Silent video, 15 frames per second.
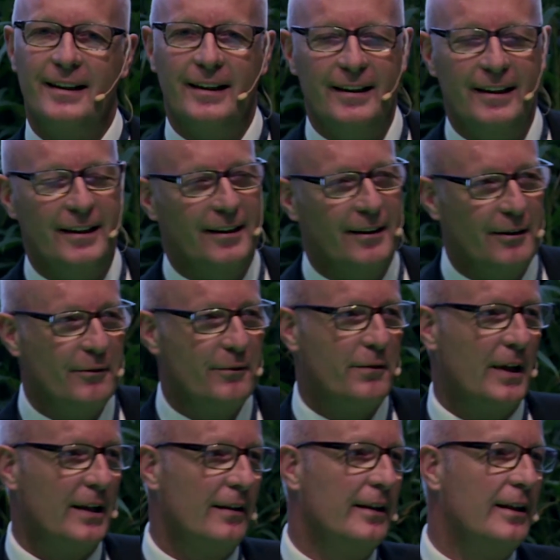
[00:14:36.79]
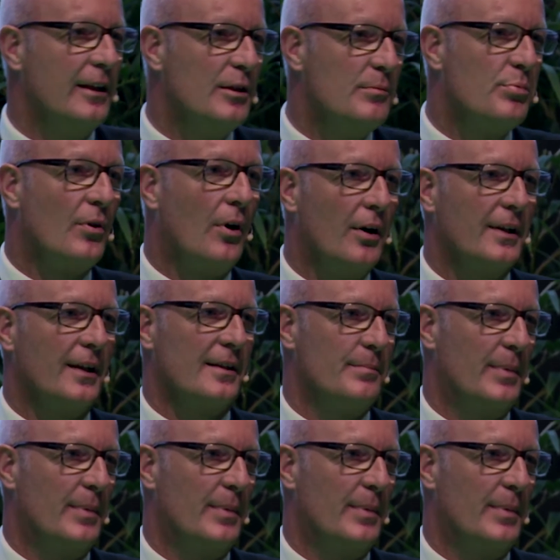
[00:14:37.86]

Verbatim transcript: Uh, finally, it brought us